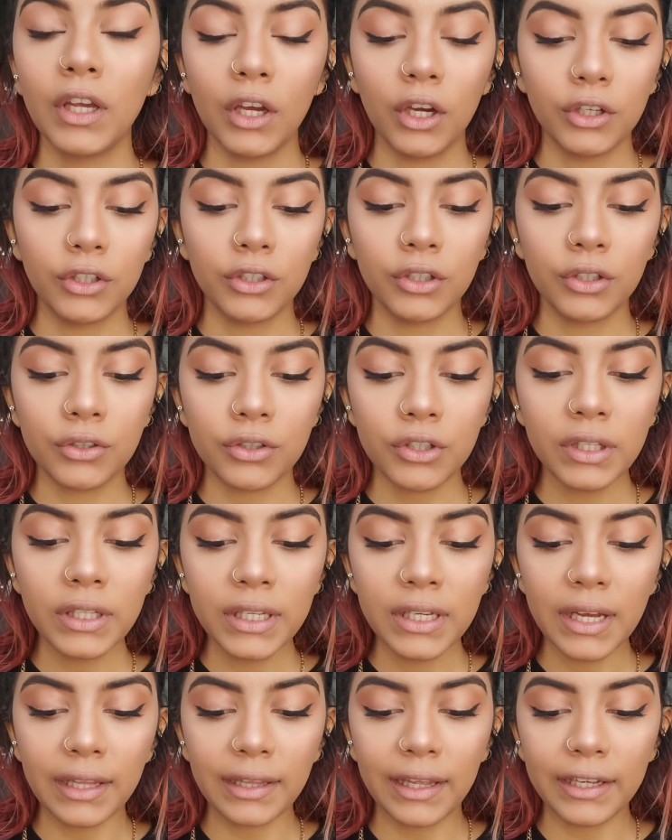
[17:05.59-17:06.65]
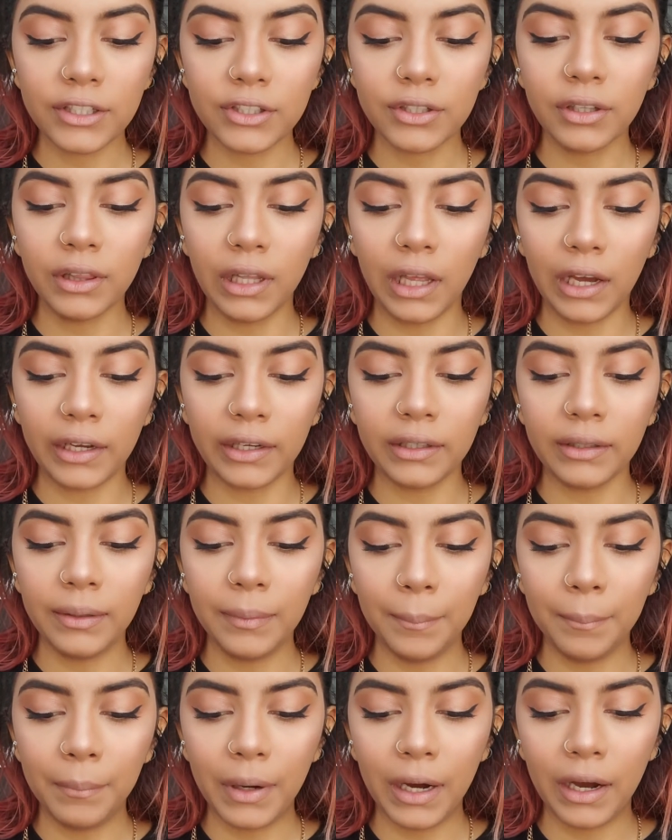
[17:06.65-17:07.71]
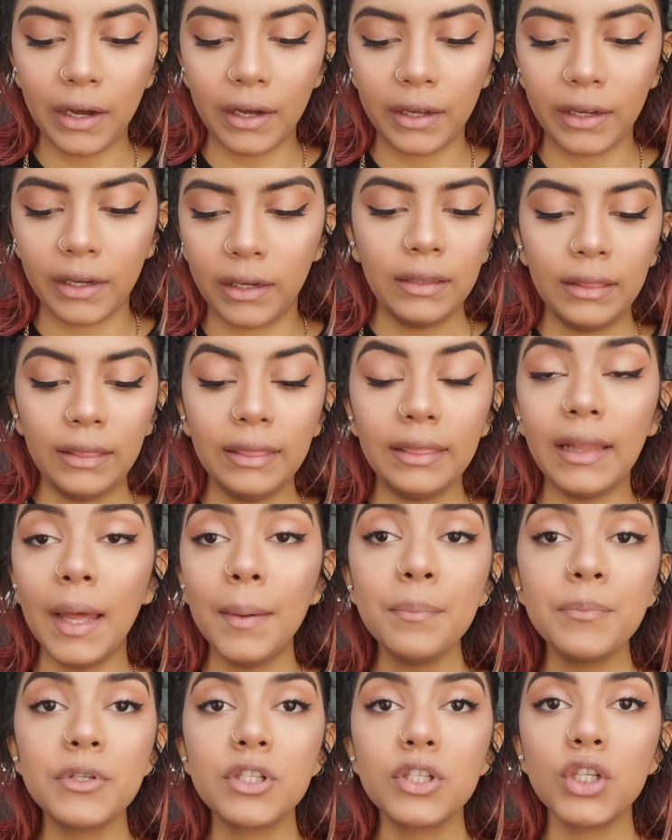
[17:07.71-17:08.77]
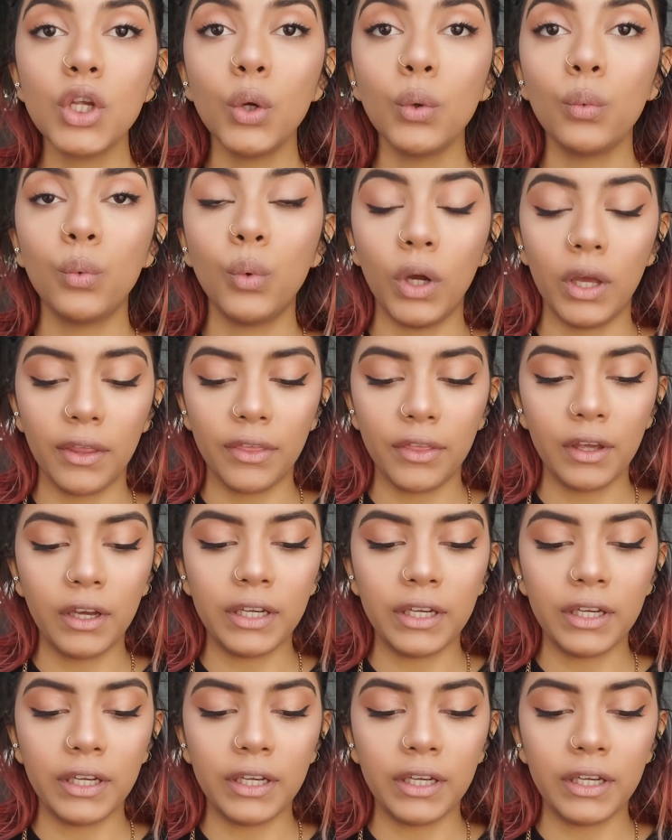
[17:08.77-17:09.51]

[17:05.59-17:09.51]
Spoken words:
Usually I like to line my lips with